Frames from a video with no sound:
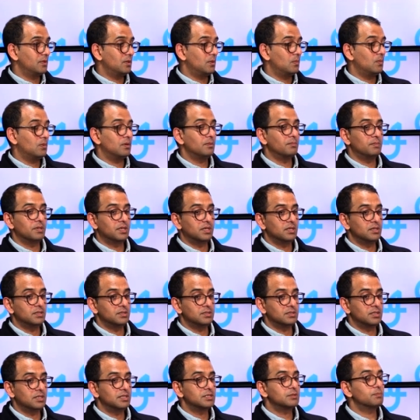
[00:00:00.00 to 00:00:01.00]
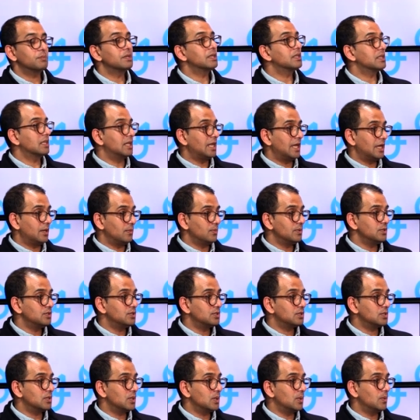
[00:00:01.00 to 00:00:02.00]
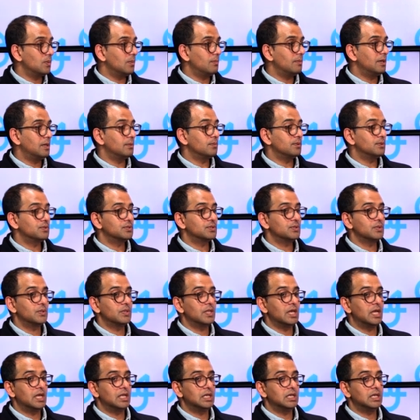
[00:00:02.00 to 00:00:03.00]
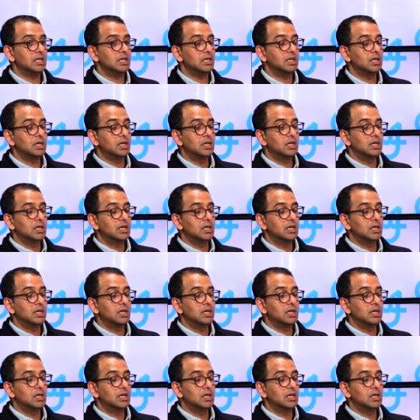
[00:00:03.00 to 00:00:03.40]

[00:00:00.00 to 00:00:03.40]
One, because I speak the language, so I'm able to then